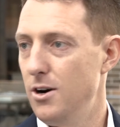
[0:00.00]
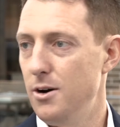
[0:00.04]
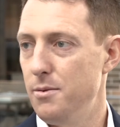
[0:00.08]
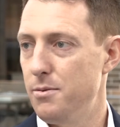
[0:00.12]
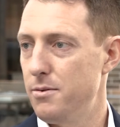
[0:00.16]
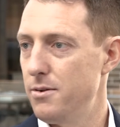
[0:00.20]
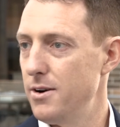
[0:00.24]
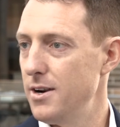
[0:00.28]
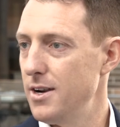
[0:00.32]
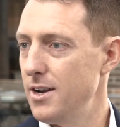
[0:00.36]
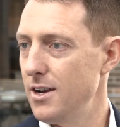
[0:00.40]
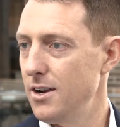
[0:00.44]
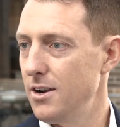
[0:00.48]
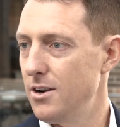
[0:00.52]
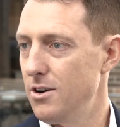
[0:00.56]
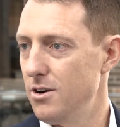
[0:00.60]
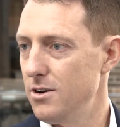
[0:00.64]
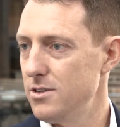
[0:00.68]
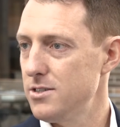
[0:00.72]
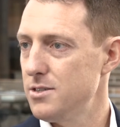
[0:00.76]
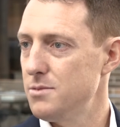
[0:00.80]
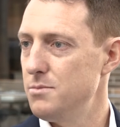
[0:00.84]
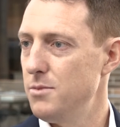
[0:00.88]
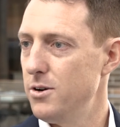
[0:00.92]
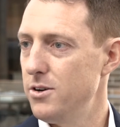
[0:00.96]
operating
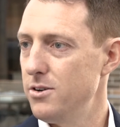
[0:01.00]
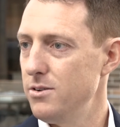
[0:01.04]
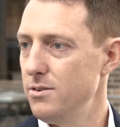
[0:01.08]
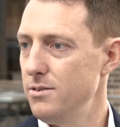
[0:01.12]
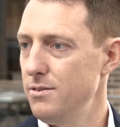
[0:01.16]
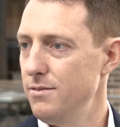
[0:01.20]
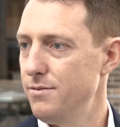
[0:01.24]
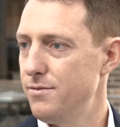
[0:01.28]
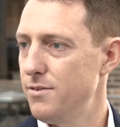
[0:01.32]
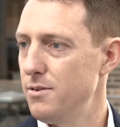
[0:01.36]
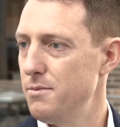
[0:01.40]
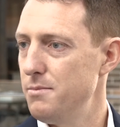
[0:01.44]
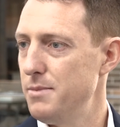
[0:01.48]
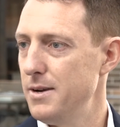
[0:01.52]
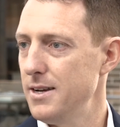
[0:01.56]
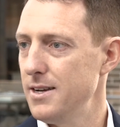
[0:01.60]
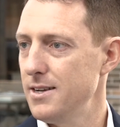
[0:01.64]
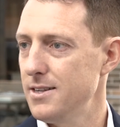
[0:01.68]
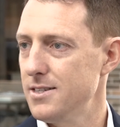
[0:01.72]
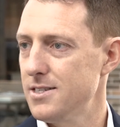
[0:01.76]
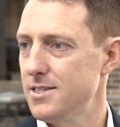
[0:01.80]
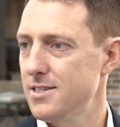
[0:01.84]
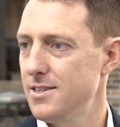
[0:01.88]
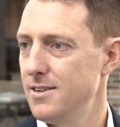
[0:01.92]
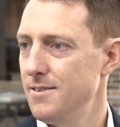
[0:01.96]
cost model for
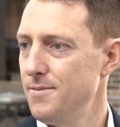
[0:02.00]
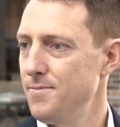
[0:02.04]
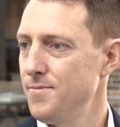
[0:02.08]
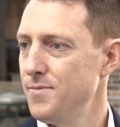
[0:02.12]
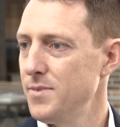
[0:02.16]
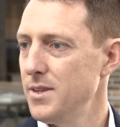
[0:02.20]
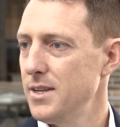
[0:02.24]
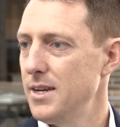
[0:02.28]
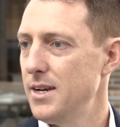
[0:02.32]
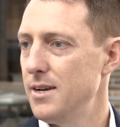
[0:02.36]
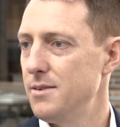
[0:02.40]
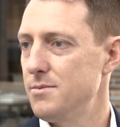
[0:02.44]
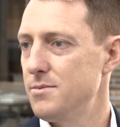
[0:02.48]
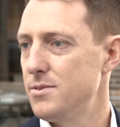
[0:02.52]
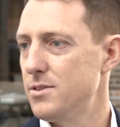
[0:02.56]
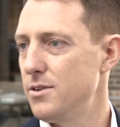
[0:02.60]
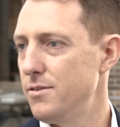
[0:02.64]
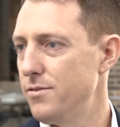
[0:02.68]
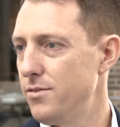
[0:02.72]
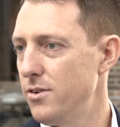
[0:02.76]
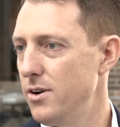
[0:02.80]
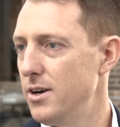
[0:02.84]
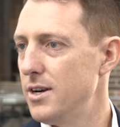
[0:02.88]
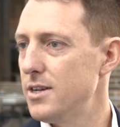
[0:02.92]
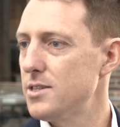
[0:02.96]
banks. So
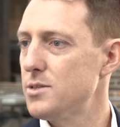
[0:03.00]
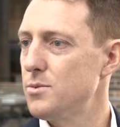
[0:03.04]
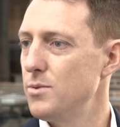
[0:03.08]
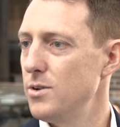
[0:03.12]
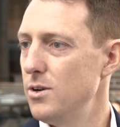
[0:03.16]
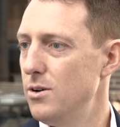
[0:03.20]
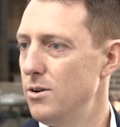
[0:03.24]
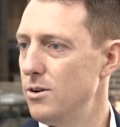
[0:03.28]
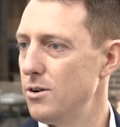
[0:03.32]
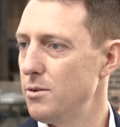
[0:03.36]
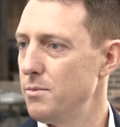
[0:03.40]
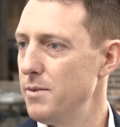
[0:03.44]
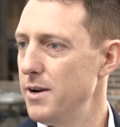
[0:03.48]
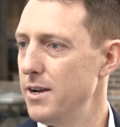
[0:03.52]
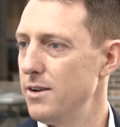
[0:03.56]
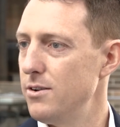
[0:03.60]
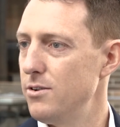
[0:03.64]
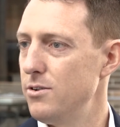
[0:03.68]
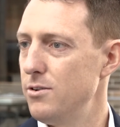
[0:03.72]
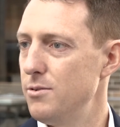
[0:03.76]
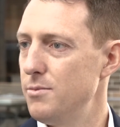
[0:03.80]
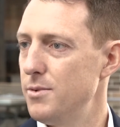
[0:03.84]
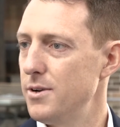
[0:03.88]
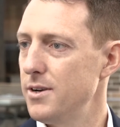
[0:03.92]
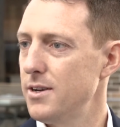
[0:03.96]
for us, we augment
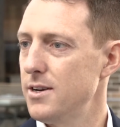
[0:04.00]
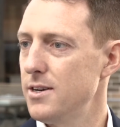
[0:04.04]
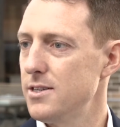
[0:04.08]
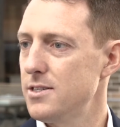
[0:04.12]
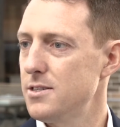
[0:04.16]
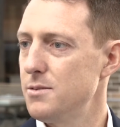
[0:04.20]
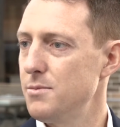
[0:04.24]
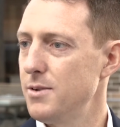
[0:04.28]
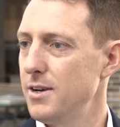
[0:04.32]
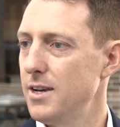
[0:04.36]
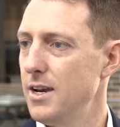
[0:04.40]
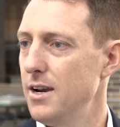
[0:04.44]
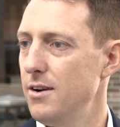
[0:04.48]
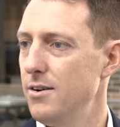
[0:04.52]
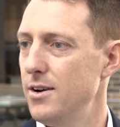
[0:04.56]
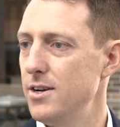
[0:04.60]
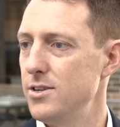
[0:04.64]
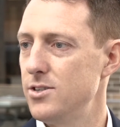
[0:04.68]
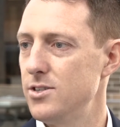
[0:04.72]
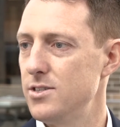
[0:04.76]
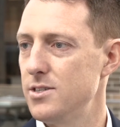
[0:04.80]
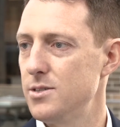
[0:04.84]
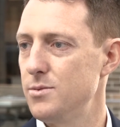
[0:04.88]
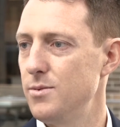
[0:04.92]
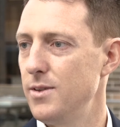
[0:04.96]
human customer care
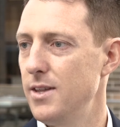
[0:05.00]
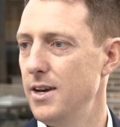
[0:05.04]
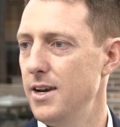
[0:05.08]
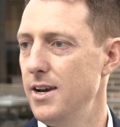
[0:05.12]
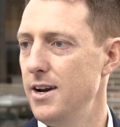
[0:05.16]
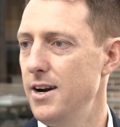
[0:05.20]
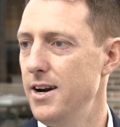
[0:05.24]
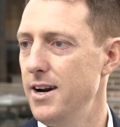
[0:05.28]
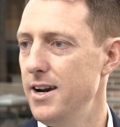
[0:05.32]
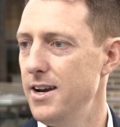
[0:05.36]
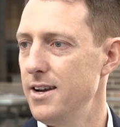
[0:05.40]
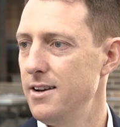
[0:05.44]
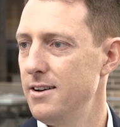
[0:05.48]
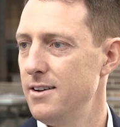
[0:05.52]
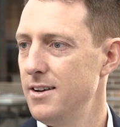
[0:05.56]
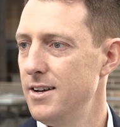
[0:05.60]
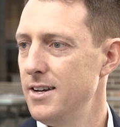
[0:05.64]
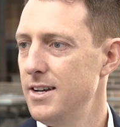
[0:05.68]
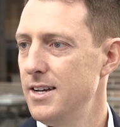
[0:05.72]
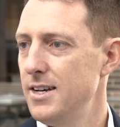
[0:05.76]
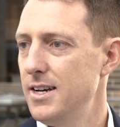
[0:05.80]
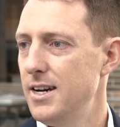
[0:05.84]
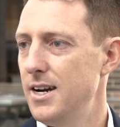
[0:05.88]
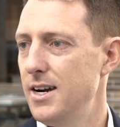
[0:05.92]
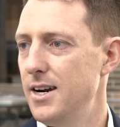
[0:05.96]
agents with AI,
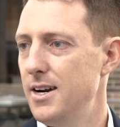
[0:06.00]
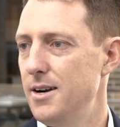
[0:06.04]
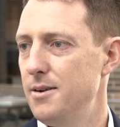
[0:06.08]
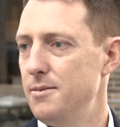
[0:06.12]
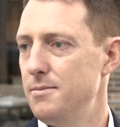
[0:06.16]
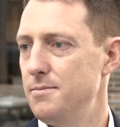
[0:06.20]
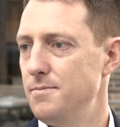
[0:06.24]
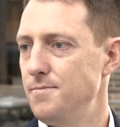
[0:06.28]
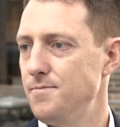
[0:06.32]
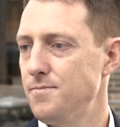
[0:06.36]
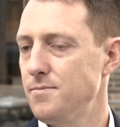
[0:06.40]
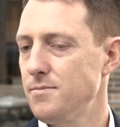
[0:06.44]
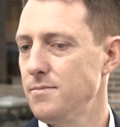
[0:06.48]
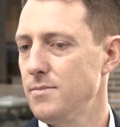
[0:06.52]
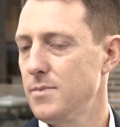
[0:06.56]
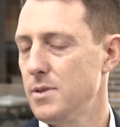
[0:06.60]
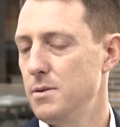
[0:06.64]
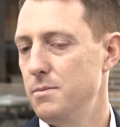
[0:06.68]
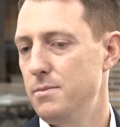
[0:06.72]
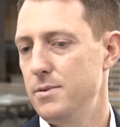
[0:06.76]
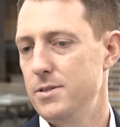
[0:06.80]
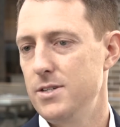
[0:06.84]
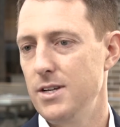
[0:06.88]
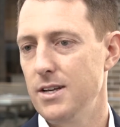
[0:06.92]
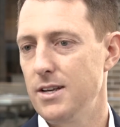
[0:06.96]

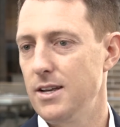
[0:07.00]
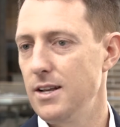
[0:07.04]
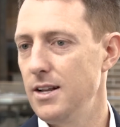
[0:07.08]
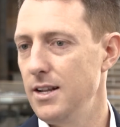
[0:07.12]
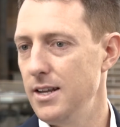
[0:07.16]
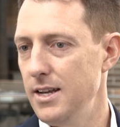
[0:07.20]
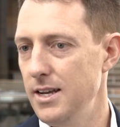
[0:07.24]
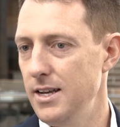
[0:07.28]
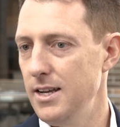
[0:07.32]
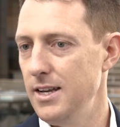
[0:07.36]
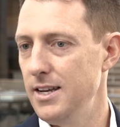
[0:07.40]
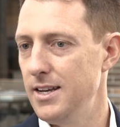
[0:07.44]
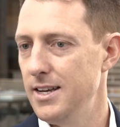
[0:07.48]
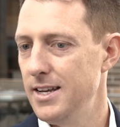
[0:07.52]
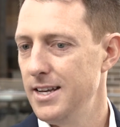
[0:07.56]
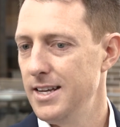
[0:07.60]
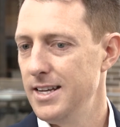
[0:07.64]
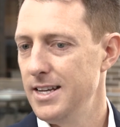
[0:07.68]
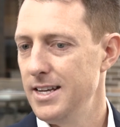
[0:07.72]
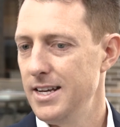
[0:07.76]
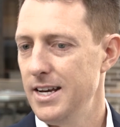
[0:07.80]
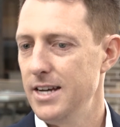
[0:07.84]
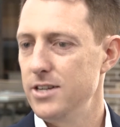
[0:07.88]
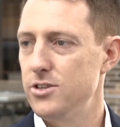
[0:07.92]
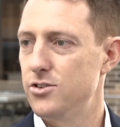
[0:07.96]
particularly
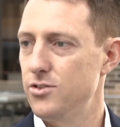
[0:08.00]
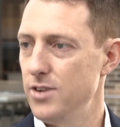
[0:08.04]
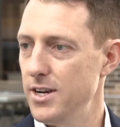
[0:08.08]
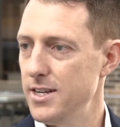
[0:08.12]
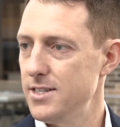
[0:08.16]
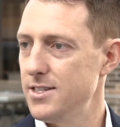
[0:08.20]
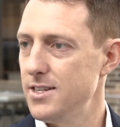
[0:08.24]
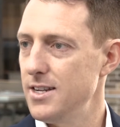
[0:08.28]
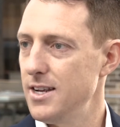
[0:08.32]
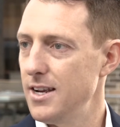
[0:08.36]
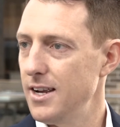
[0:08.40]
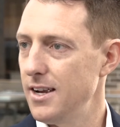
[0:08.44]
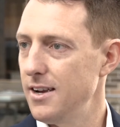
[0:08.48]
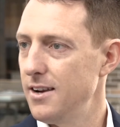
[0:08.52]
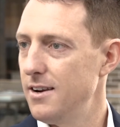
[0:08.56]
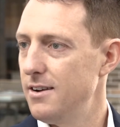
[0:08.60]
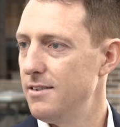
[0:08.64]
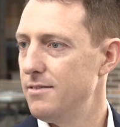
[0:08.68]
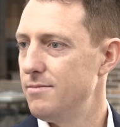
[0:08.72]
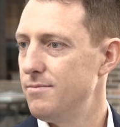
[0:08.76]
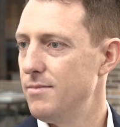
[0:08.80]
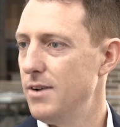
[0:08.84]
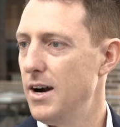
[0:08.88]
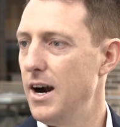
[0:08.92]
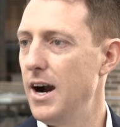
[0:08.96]
addressing
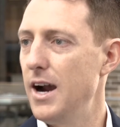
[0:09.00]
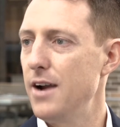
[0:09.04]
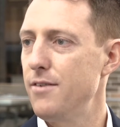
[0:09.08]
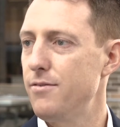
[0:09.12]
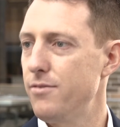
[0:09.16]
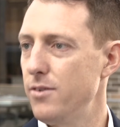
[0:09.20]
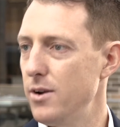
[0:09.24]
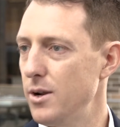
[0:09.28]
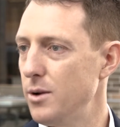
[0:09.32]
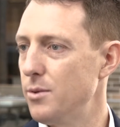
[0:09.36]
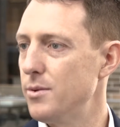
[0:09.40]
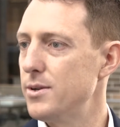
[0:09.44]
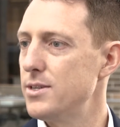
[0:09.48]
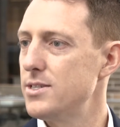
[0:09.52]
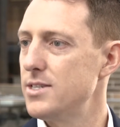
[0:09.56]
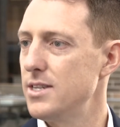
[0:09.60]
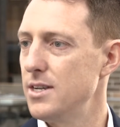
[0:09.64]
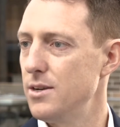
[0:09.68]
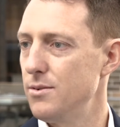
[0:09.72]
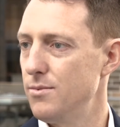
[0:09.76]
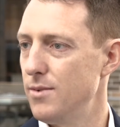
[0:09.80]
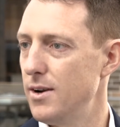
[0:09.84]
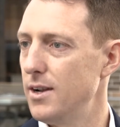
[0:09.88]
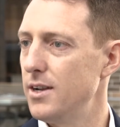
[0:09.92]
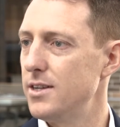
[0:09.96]
high
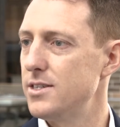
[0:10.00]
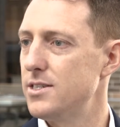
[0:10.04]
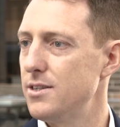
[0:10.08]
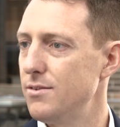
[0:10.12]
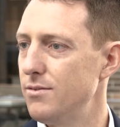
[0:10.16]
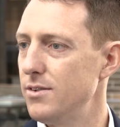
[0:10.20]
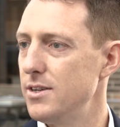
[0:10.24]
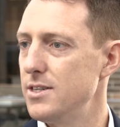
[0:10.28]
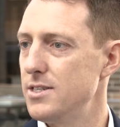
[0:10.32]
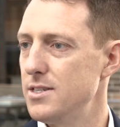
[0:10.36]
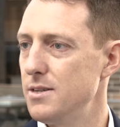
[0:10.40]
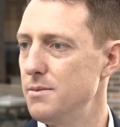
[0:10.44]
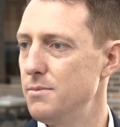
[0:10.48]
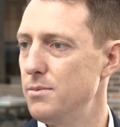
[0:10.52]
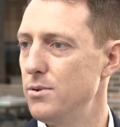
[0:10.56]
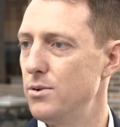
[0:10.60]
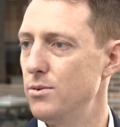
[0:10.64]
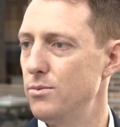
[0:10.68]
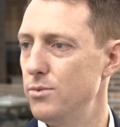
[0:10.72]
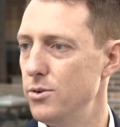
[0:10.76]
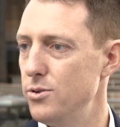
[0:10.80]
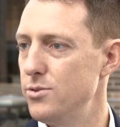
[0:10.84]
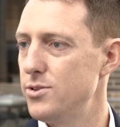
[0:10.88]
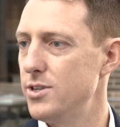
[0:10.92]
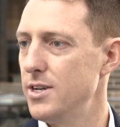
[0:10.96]
frequency, relatively simple
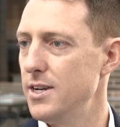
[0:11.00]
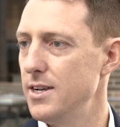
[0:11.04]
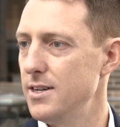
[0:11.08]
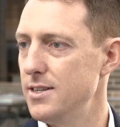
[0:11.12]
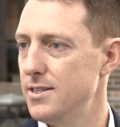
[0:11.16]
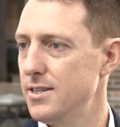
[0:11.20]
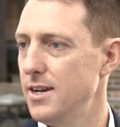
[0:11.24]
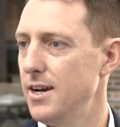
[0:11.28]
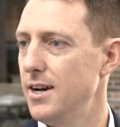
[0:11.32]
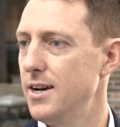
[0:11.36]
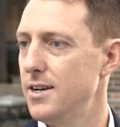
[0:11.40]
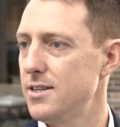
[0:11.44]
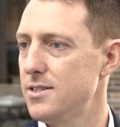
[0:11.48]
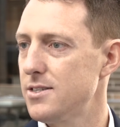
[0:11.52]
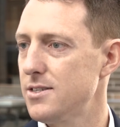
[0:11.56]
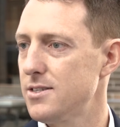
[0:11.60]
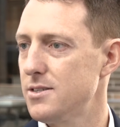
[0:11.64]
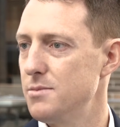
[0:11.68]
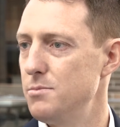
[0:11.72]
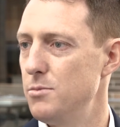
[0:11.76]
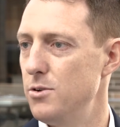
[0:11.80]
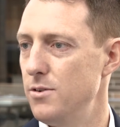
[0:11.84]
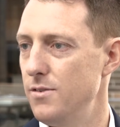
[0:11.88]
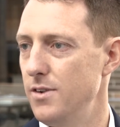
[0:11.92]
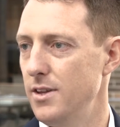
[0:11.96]
routine tasks,
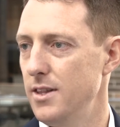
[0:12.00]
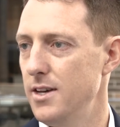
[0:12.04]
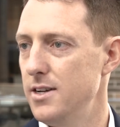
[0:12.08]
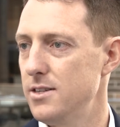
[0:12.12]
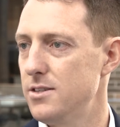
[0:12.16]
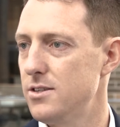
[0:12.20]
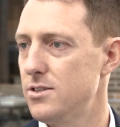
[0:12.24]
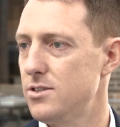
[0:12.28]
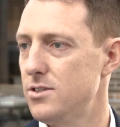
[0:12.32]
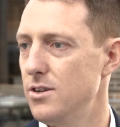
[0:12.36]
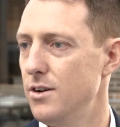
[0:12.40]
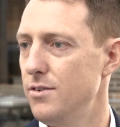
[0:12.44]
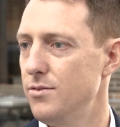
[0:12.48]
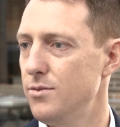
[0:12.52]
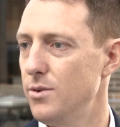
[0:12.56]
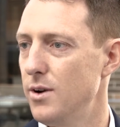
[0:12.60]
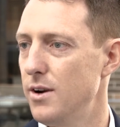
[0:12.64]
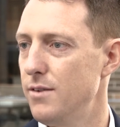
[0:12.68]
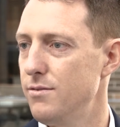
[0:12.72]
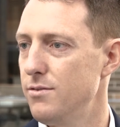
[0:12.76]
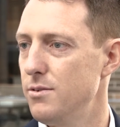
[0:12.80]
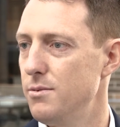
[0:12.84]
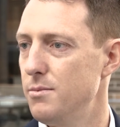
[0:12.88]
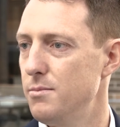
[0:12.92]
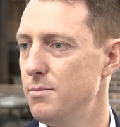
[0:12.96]
moving that to software
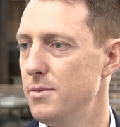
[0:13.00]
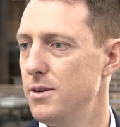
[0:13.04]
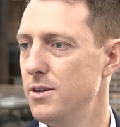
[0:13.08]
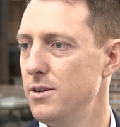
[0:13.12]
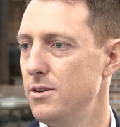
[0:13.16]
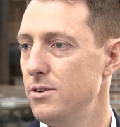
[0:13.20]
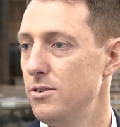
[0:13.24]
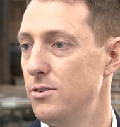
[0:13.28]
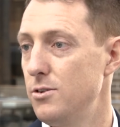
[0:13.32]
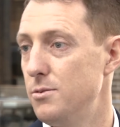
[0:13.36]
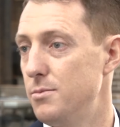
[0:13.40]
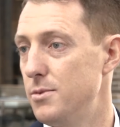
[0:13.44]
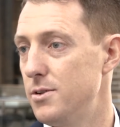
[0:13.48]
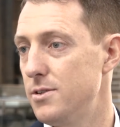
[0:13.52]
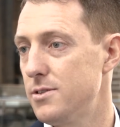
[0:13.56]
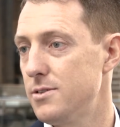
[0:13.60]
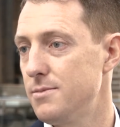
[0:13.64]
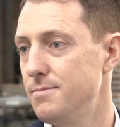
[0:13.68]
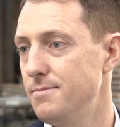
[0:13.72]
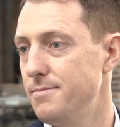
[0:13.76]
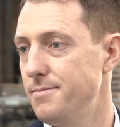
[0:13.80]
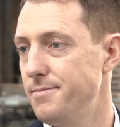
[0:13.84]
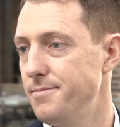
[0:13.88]
from humans.